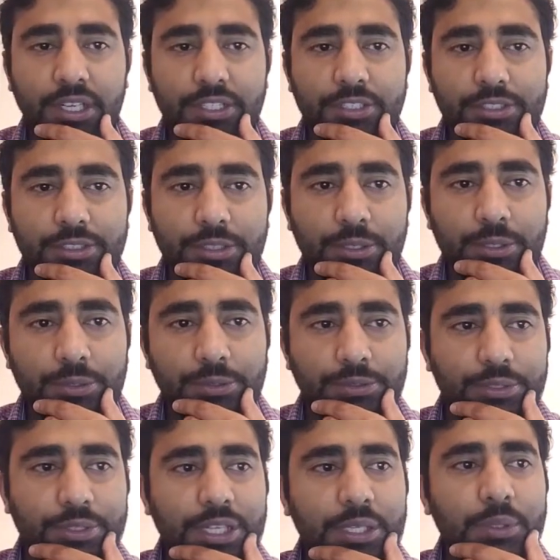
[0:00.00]
So
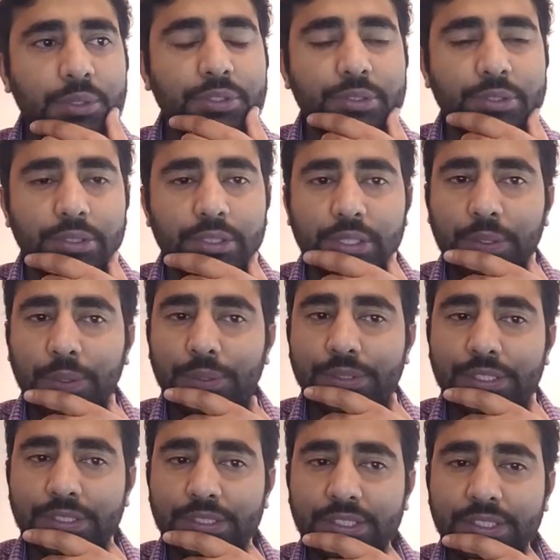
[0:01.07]
you can look to the
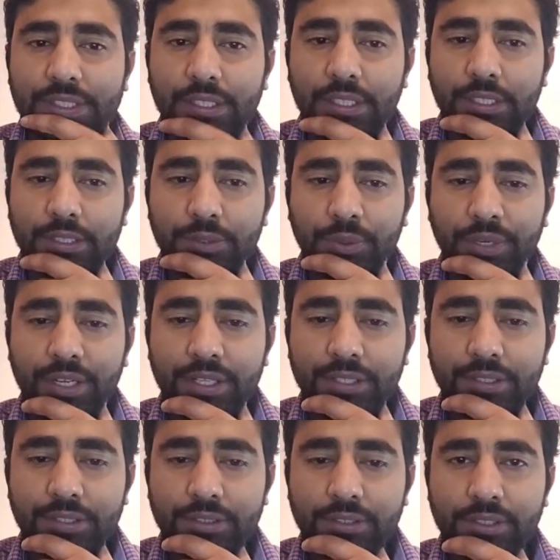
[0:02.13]
courses in Sweden,
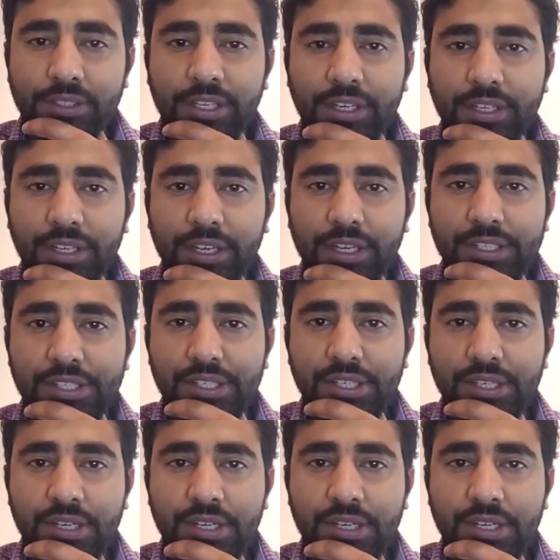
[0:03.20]
KTH.